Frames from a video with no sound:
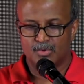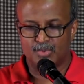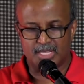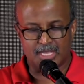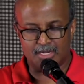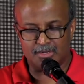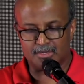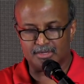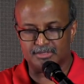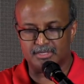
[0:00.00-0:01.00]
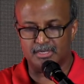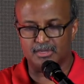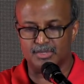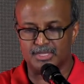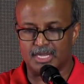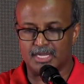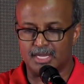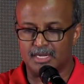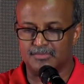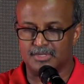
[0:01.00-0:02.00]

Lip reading: We cannot continue with that kind of